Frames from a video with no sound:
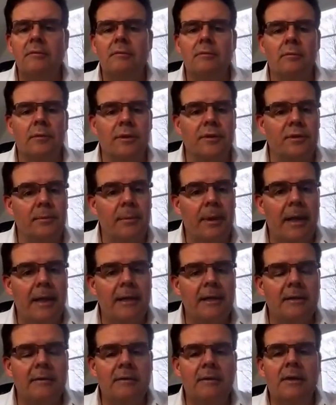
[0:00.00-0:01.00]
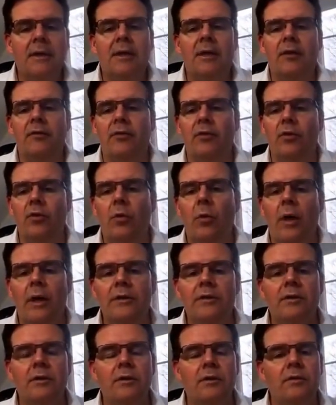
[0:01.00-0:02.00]
Once you buy it, if you want
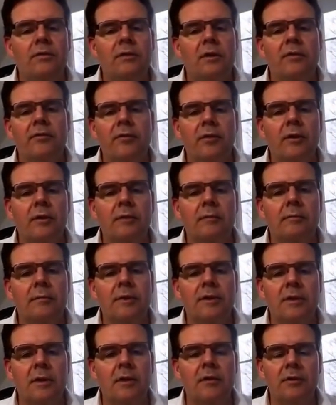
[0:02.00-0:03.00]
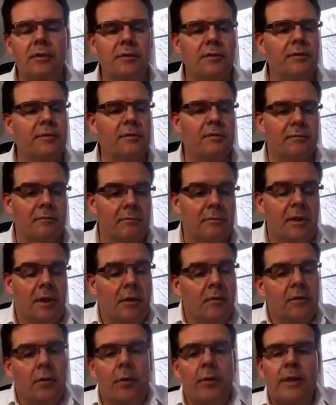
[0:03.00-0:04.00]
to use different materials, no
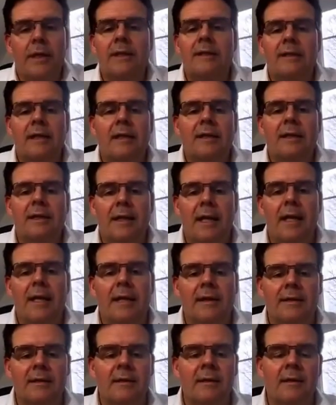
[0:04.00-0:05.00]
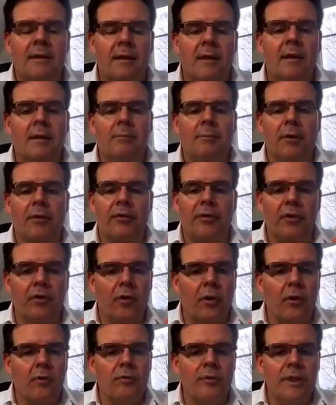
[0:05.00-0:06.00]
one can say you can't, but there
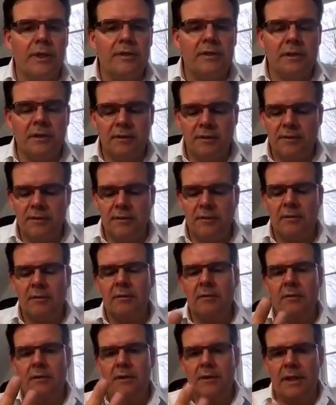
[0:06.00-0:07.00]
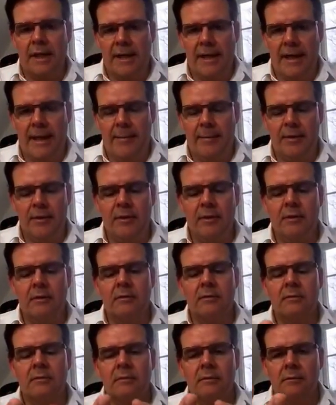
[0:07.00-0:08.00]
are reasons: diameter,
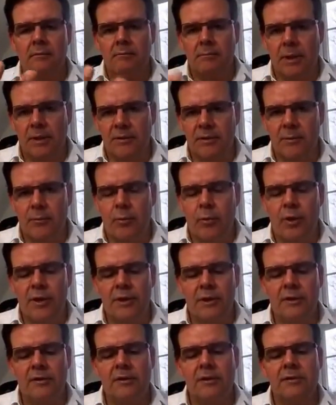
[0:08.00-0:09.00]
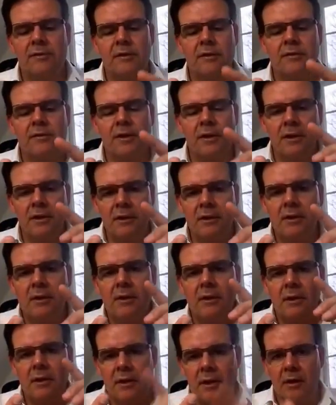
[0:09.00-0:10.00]
melting point consistency,
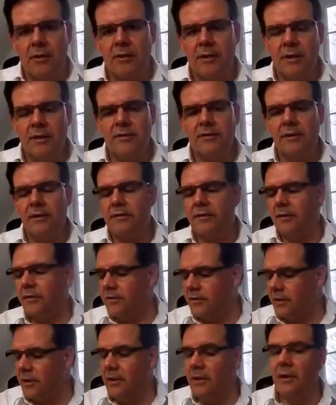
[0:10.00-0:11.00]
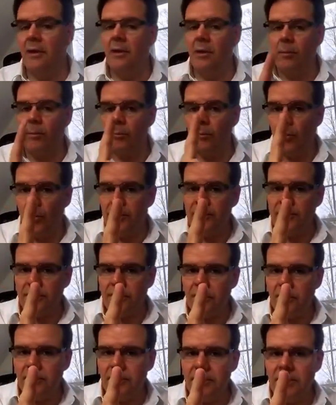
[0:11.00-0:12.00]
color consistency,
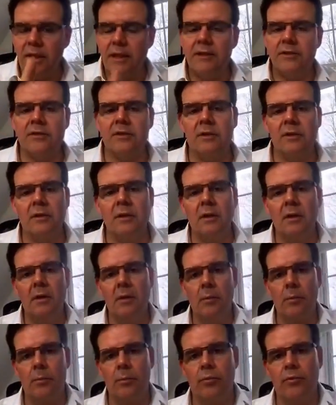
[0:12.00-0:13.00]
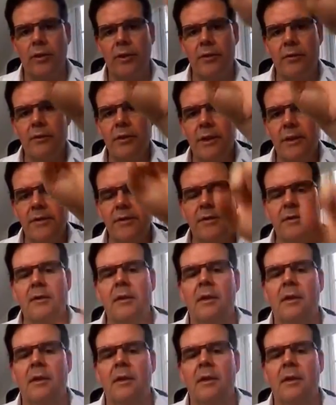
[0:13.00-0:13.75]
moisture retention, brittleness,